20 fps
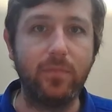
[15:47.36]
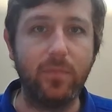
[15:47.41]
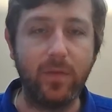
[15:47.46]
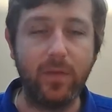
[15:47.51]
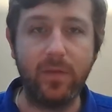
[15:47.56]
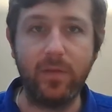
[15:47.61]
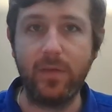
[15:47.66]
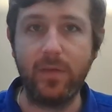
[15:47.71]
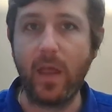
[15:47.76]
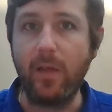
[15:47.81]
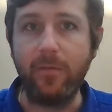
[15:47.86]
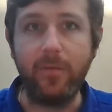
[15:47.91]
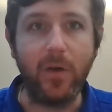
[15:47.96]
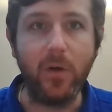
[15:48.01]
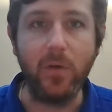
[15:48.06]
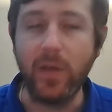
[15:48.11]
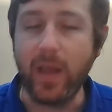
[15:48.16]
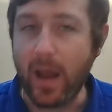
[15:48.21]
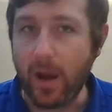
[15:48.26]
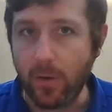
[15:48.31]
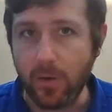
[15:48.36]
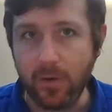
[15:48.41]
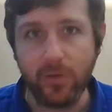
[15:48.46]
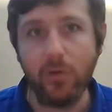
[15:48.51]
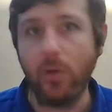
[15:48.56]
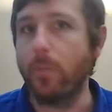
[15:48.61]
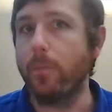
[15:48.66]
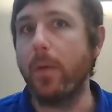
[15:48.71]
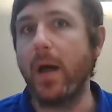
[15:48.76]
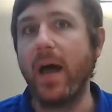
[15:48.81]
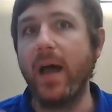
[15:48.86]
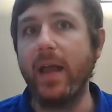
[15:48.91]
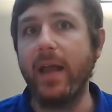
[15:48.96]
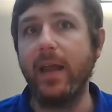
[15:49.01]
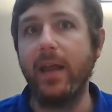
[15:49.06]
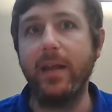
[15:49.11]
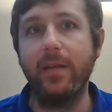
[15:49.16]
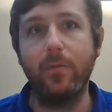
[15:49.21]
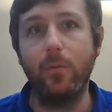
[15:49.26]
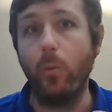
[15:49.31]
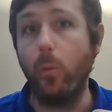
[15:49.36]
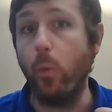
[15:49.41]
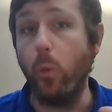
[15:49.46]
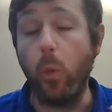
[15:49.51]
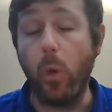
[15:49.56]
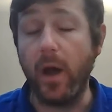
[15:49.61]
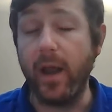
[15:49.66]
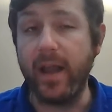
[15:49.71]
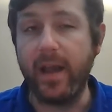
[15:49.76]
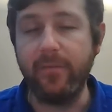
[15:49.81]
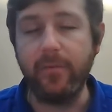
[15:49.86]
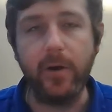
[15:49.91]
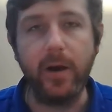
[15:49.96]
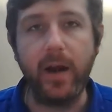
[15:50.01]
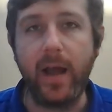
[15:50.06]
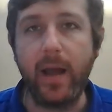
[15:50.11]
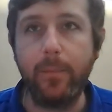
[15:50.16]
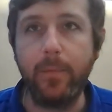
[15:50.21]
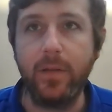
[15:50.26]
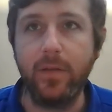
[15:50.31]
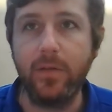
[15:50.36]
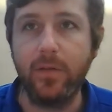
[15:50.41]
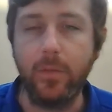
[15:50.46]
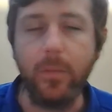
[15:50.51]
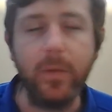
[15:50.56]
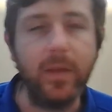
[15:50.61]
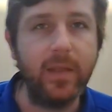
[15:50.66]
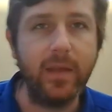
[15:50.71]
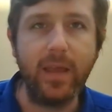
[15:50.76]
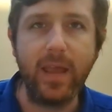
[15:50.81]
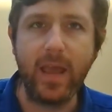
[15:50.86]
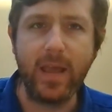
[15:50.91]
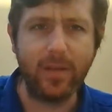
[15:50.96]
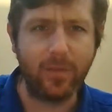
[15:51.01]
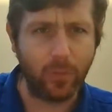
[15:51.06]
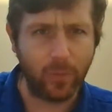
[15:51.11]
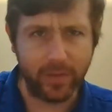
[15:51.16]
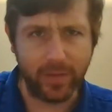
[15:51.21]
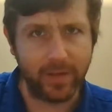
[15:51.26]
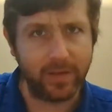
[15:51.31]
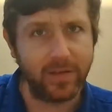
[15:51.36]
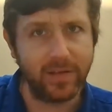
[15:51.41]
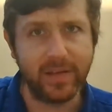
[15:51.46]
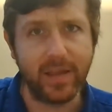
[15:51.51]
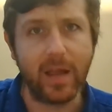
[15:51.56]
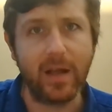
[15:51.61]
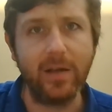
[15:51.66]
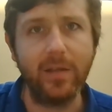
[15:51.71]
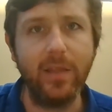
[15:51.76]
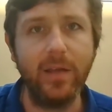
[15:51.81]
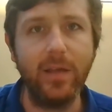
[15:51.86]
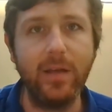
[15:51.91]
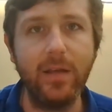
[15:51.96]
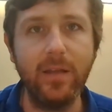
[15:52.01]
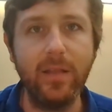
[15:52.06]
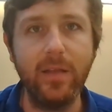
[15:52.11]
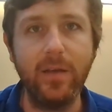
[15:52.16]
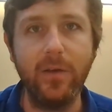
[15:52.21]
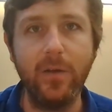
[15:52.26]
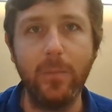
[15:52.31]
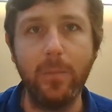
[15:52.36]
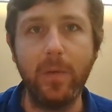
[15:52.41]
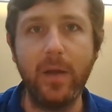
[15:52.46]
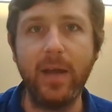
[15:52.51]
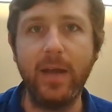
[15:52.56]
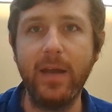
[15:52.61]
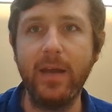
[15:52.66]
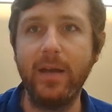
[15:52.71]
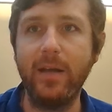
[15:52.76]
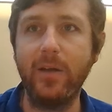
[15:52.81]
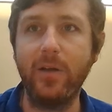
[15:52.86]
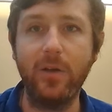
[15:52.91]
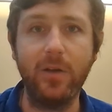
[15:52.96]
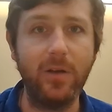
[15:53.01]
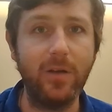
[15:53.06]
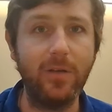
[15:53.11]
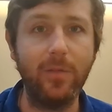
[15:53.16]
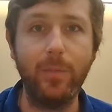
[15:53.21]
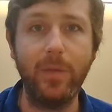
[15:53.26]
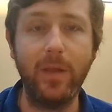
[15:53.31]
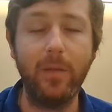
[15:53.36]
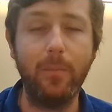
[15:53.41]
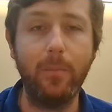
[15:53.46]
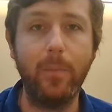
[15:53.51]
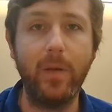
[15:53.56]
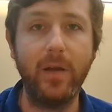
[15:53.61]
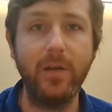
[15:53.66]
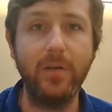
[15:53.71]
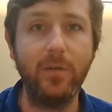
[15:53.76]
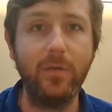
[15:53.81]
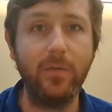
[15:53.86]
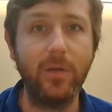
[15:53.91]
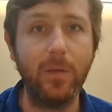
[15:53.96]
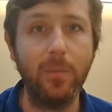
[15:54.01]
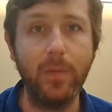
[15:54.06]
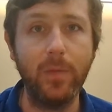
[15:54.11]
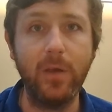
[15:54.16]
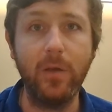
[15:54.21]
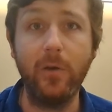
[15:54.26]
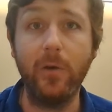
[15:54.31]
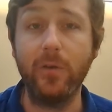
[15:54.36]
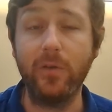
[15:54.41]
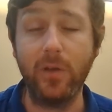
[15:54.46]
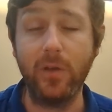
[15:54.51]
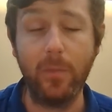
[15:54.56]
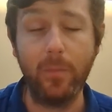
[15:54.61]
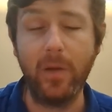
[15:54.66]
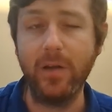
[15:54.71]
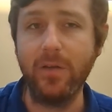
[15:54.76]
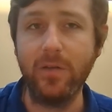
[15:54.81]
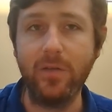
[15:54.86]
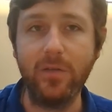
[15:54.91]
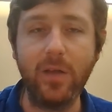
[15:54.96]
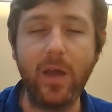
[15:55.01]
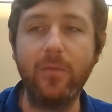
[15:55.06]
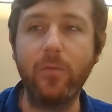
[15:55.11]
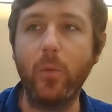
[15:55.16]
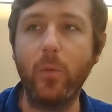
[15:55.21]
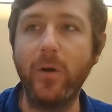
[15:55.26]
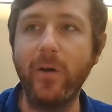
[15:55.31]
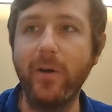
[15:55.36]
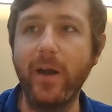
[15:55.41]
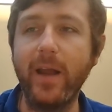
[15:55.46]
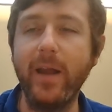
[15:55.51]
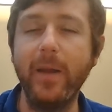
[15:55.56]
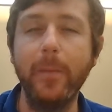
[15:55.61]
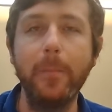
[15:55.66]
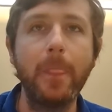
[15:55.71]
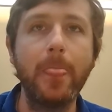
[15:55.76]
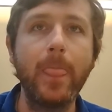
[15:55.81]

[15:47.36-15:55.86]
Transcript: cell phone towers, you're buying whatever happens to be the case with the stock that you're buying. It could just be a bunch of computers and a bunch of software, right?